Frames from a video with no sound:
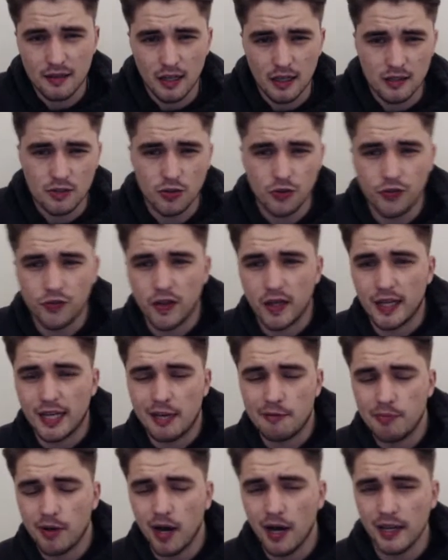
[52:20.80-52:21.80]
do think
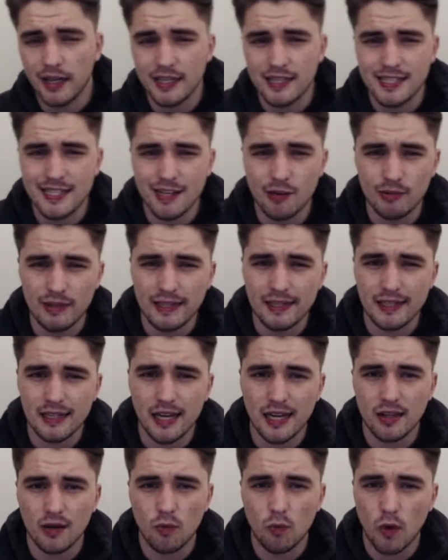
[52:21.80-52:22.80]
Hibernian still need
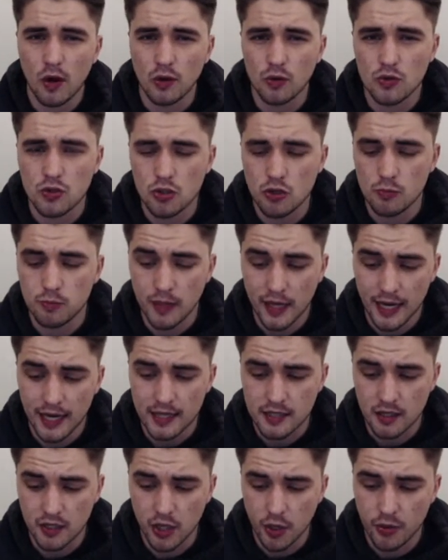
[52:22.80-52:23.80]
another one or two
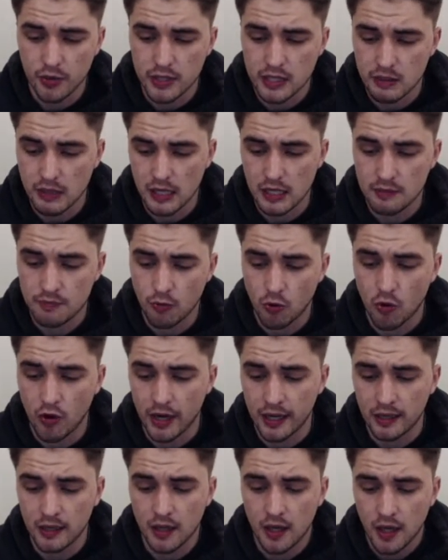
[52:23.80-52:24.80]
players. I know he's brought
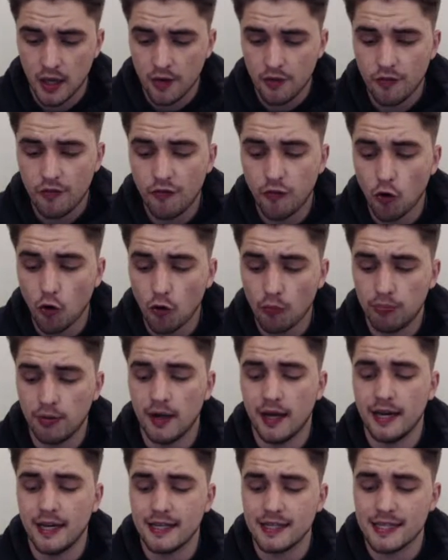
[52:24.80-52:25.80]
in 4
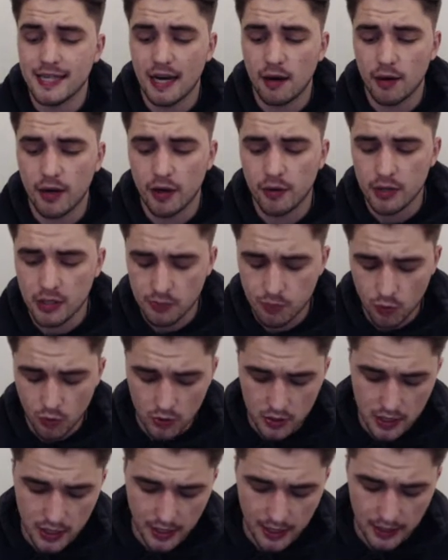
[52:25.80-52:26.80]
players now. I know he's
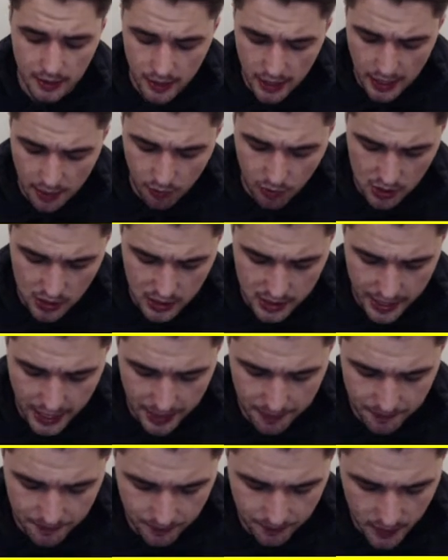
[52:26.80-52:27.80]
brought in what's his
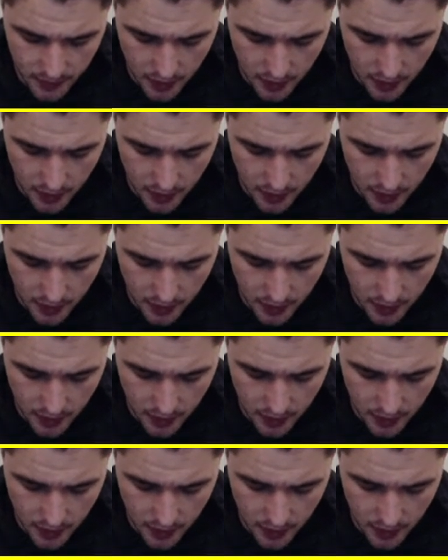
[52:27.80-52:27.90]
name?